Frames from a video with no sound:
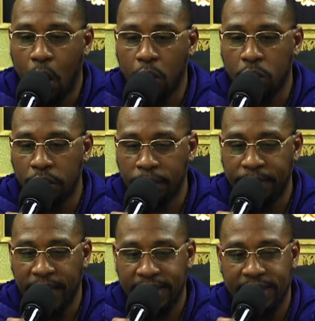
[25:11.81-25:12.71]
For all
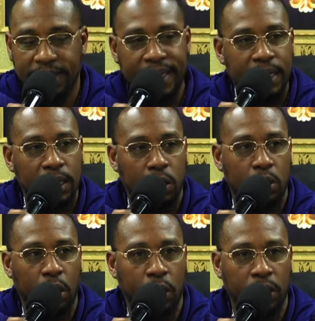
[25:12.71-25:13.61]
them that seek
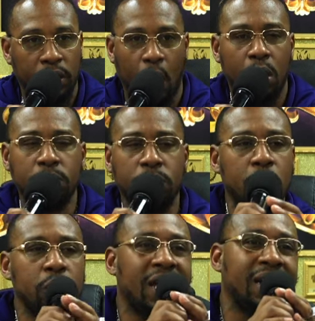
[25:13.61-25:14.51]
learning. All them
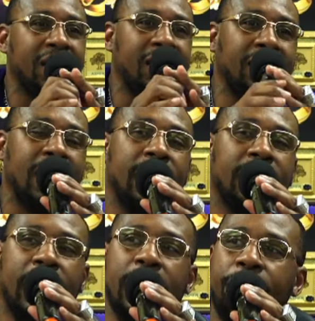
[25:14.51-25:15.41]
dudes out there, they,
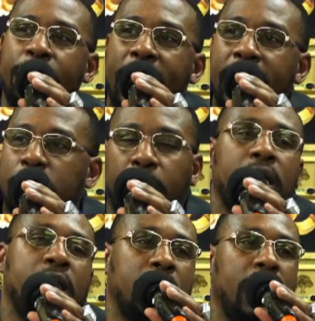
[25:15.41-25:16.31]
that everybody that's
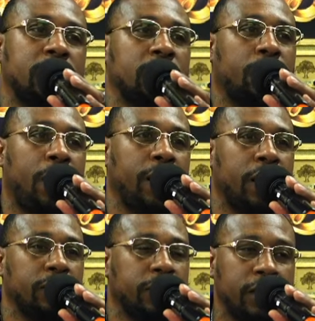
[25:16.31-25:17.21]
playing gangster right
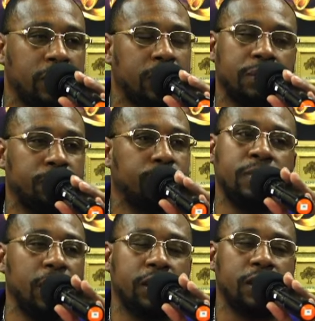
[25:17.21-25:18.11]
now, they just,
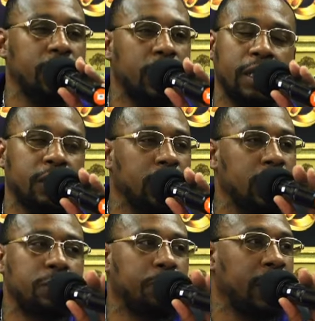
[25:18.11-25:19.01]
it's an, they
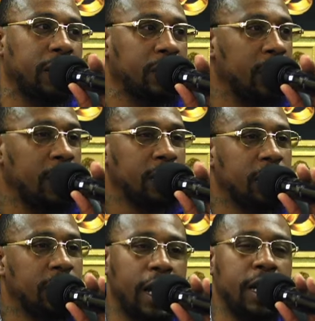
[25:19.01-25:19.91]
just playing.
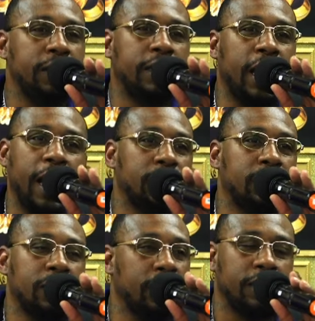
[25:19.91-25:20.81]
Today's
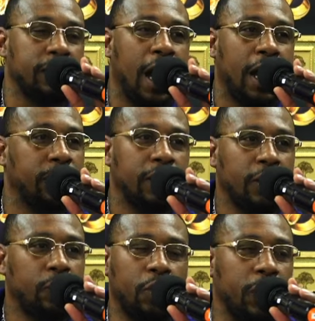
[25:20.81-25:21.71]
gangster is not
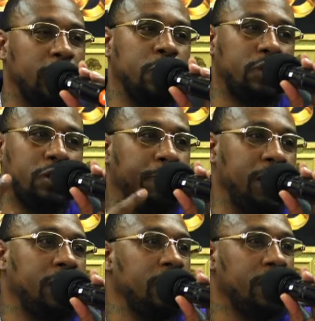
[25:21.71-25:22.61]
what it used to
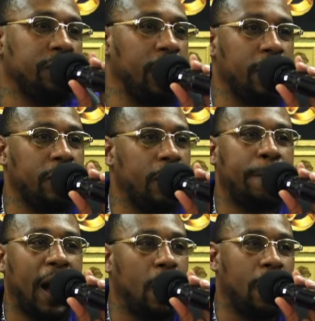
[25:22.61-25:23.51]
be. They're
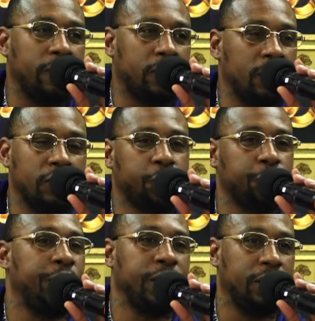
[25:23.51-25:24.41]
about the
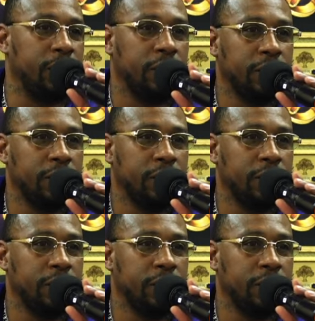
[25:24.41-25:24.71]
trend.